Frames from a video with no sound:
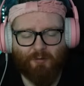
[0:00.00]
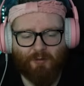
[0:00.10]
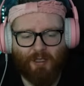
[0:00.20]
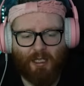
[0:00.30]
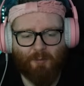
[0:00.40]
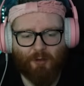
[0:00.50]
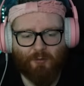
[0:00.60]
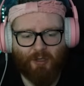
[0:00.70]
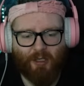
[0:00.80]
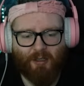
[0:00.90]
through the
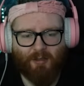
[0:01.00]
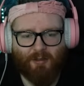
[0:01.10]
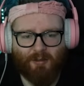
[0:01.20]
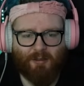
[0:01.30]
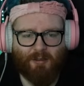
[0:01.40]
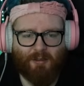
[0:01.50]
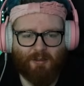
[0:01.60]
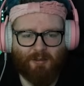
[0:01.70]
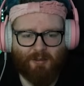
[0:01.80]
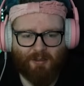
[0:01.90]
cameos here.
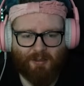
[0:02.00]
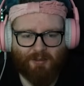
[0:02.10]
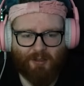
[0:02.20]
And it's